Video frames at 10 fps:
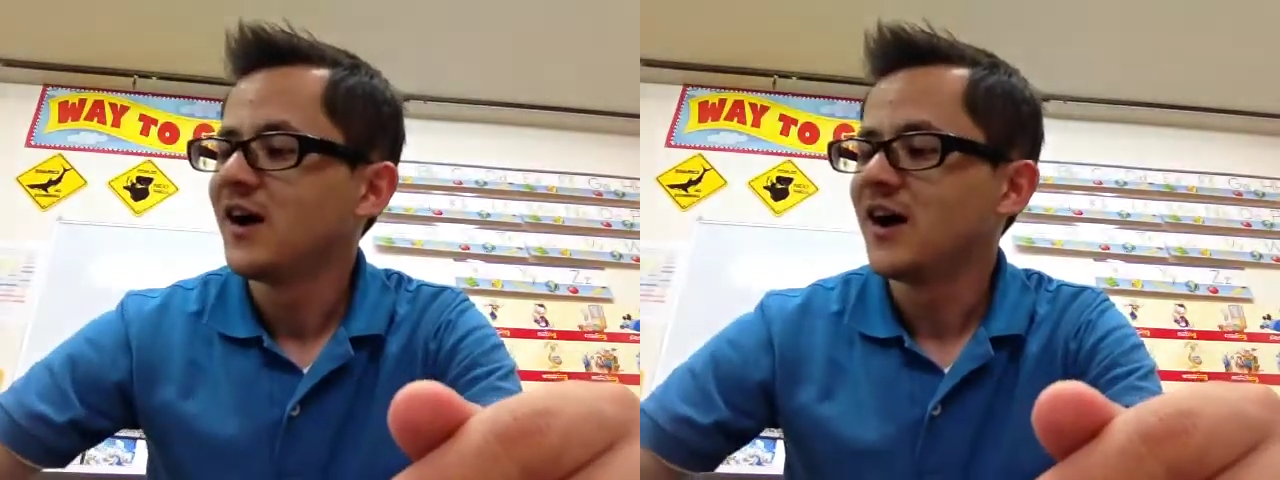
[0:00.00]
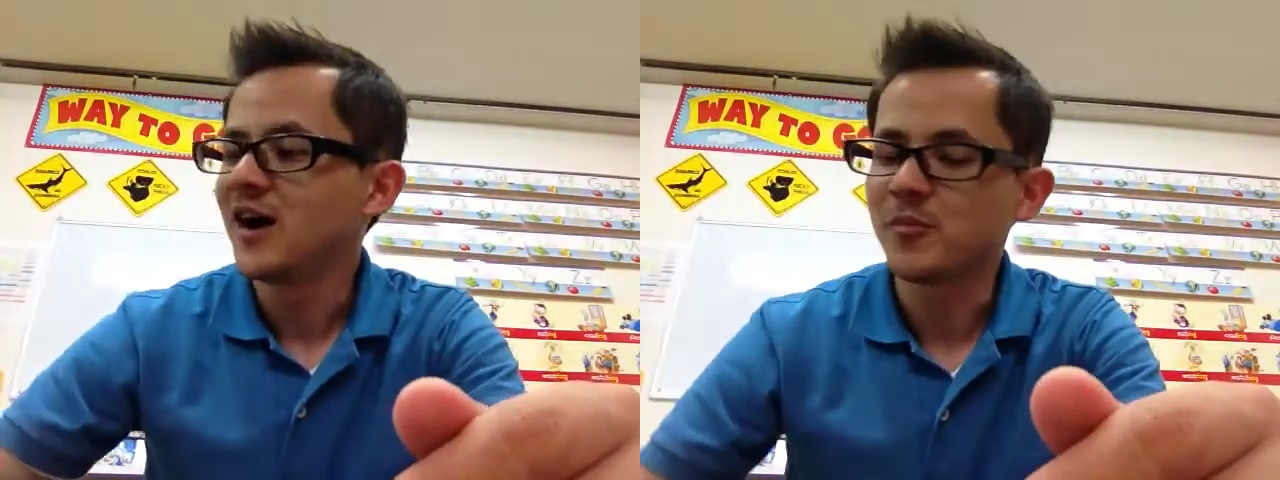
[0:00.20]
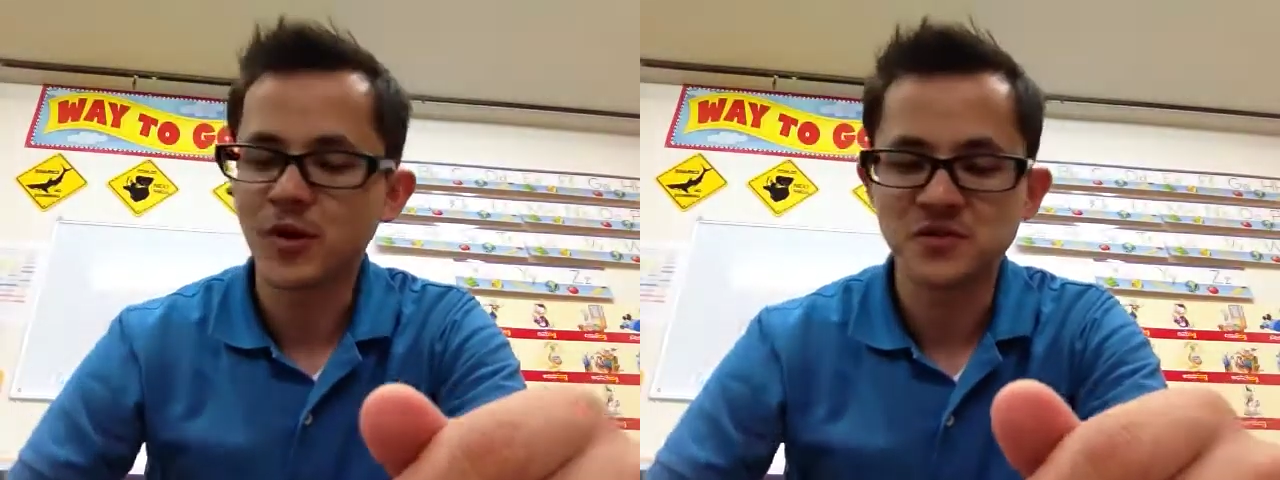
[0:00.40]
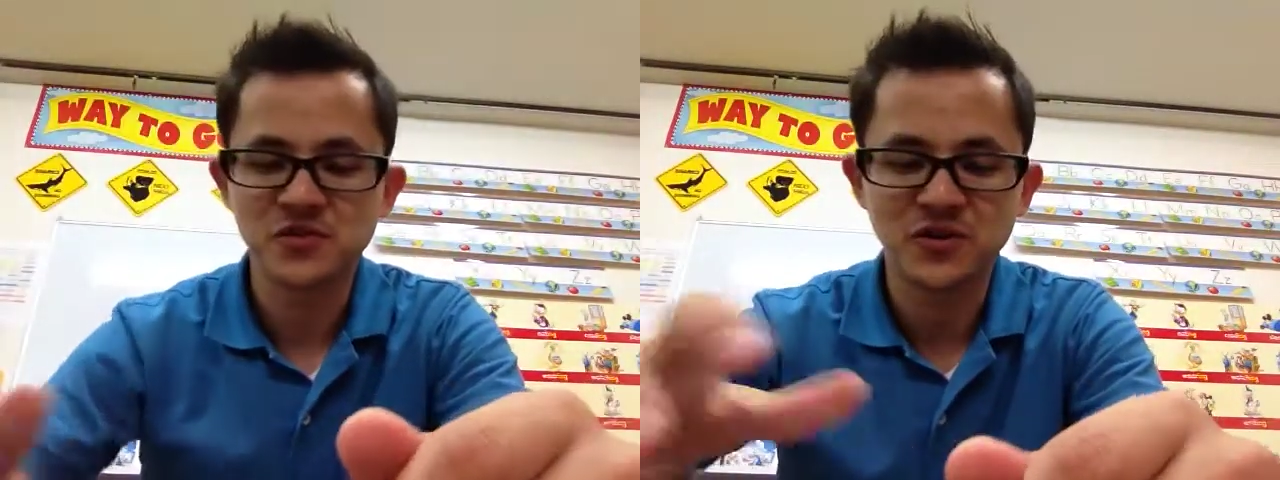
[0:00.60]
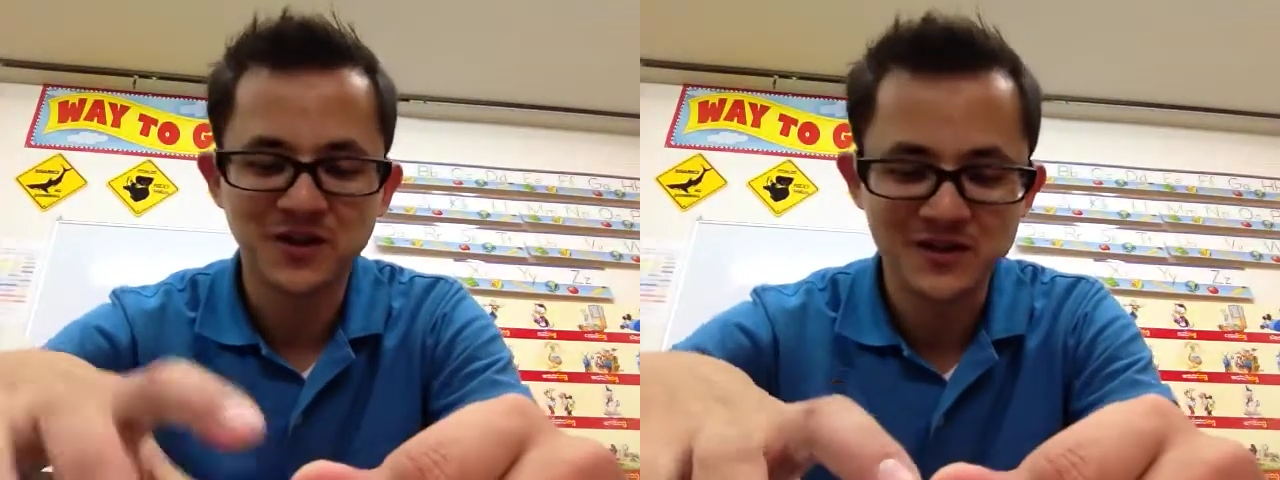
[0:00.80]
probably just
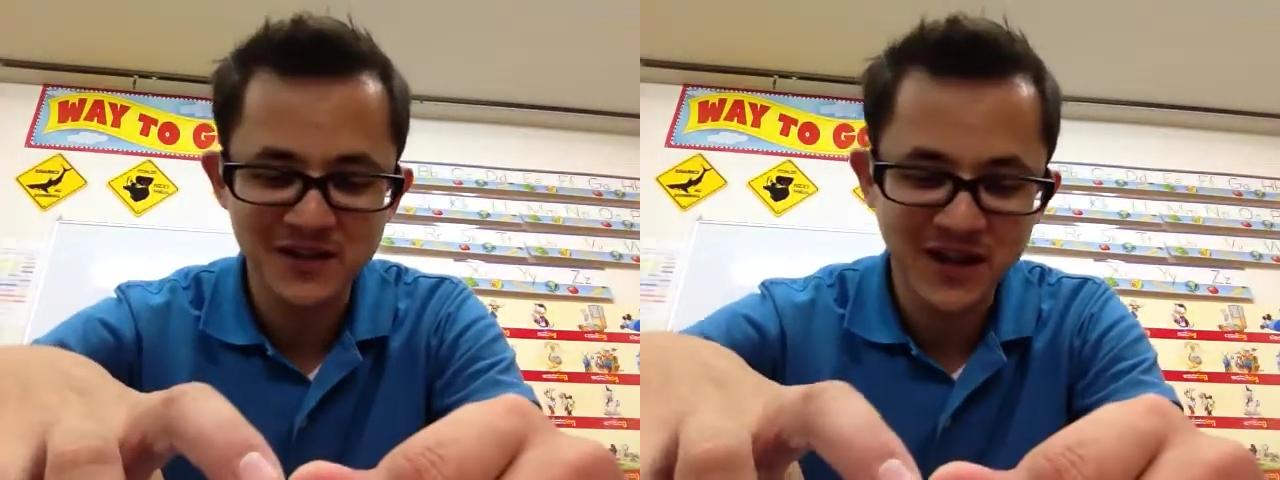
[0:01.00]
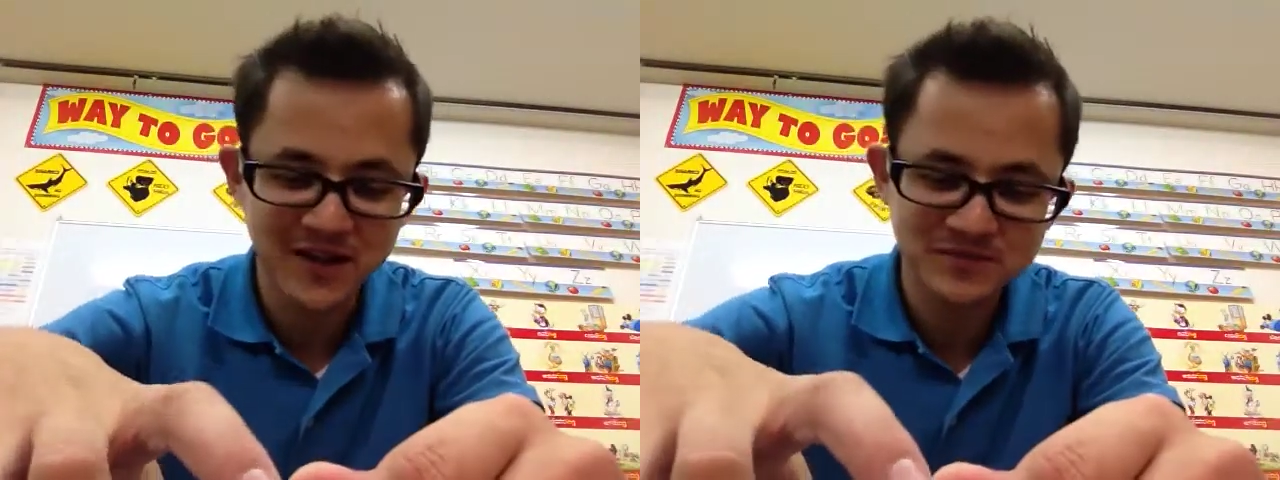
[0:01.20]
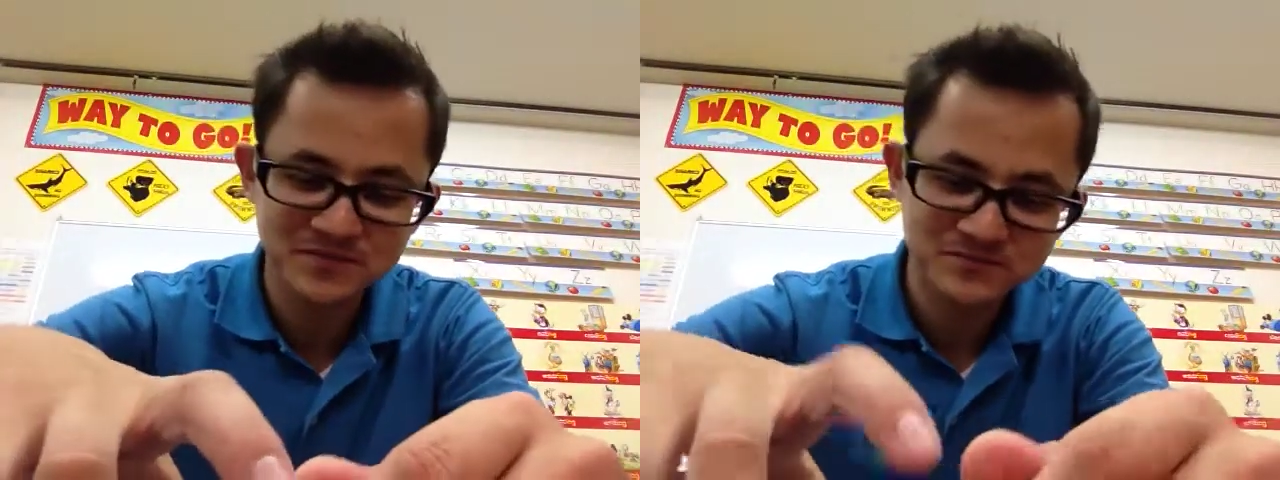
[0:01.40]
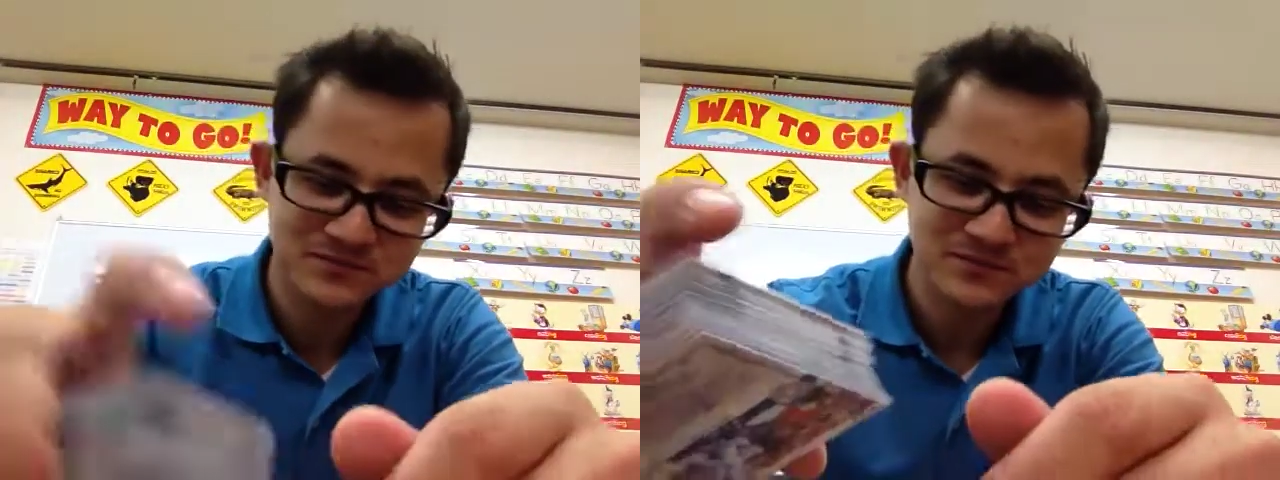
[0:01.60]
holding on to that.